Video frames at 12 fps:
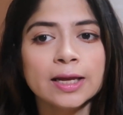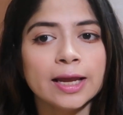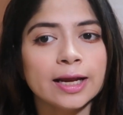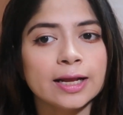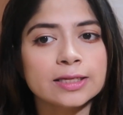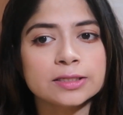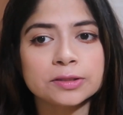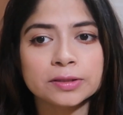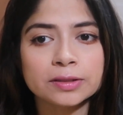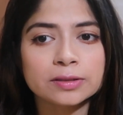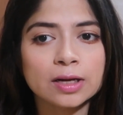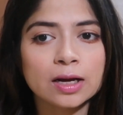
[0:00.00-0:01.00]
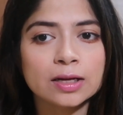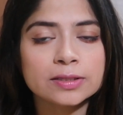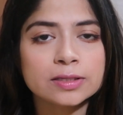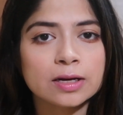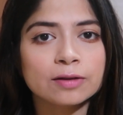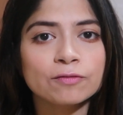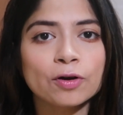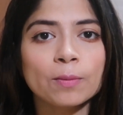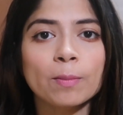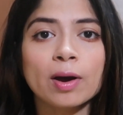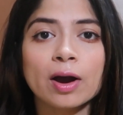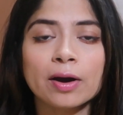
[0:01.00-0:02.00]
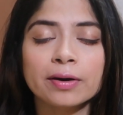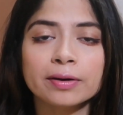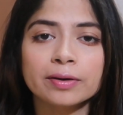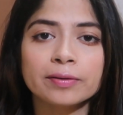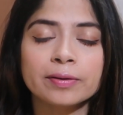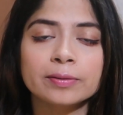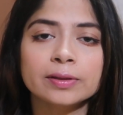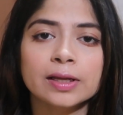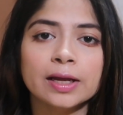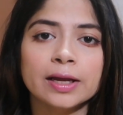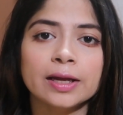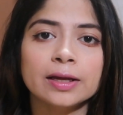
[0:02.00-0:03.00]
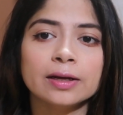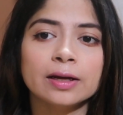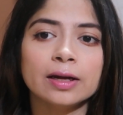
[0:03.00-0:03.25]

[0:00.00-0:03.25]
and I started studying for a bar around like,